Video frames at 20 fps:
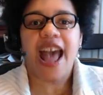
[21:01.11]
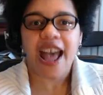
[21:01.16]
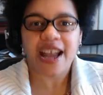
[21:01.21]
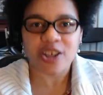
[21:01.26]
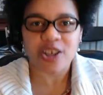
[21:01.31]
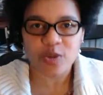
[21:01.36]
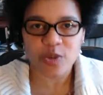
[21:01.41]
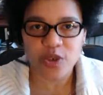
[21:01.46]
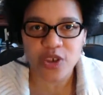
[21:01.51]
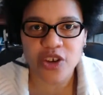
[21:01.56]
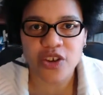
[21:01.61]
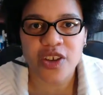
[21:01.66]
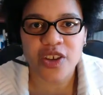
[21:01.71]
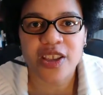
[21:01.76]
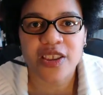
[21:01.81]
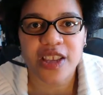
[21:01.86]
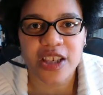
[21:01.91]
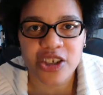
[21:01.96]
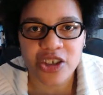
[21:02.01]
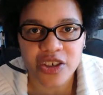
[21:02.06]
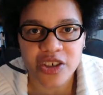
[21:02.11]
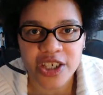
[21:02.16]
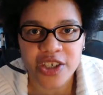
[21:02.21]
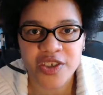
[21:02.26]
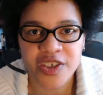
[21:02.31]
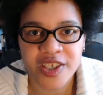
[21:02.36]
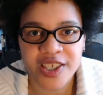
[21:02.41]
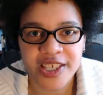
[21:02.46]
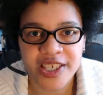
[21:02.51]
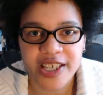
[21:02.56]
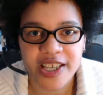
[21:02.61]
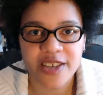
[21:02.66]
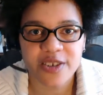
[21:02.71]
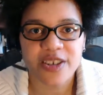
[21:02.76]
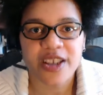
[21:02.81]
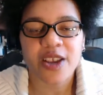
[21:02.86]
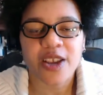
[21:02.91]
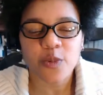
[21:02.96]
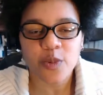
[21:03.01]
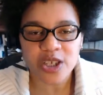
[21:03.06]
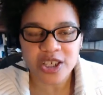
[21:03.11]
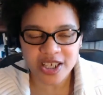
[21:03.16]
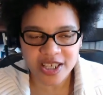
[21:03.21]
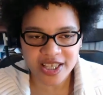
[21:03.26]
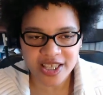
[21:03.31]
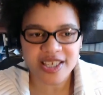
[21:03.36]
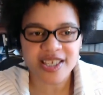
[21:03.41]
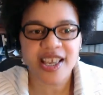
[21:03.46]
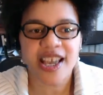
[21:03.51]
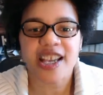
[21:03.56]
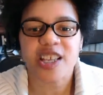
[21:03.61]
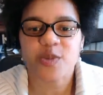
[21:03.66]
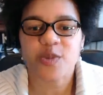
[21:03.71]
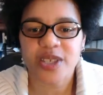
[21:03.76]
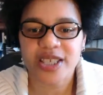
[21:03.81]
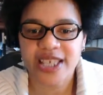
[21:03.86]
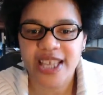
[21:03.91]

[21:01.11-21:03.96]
actual unit that you're interested in, which in this case